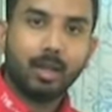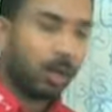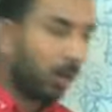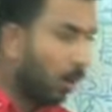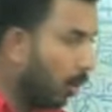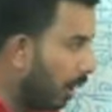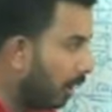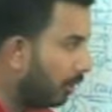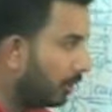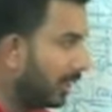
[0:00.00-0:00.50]

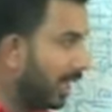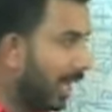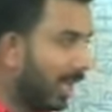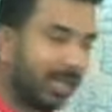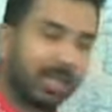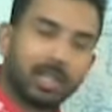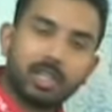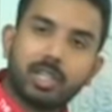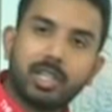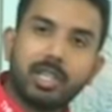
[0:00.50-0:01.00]
Go out there
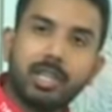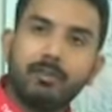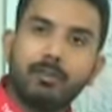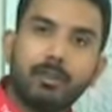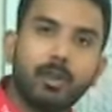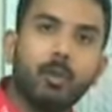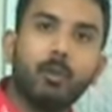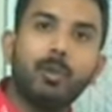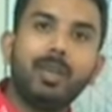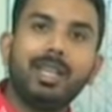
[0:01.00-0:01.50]
and
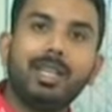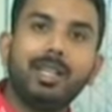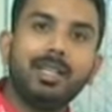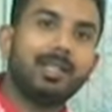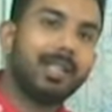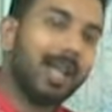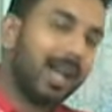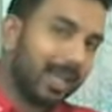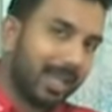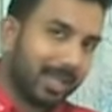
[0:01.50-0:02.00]
achieve your
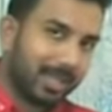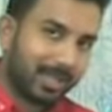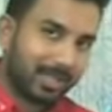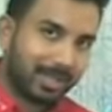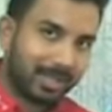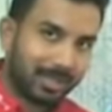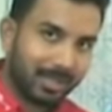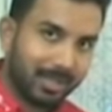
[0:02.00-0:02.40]
weekly targets.